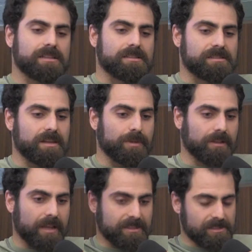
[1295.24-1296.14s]
and
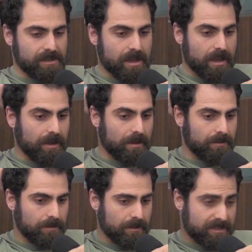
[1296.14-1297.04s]
stimulates
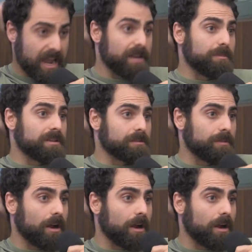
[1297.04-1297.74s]
dynamism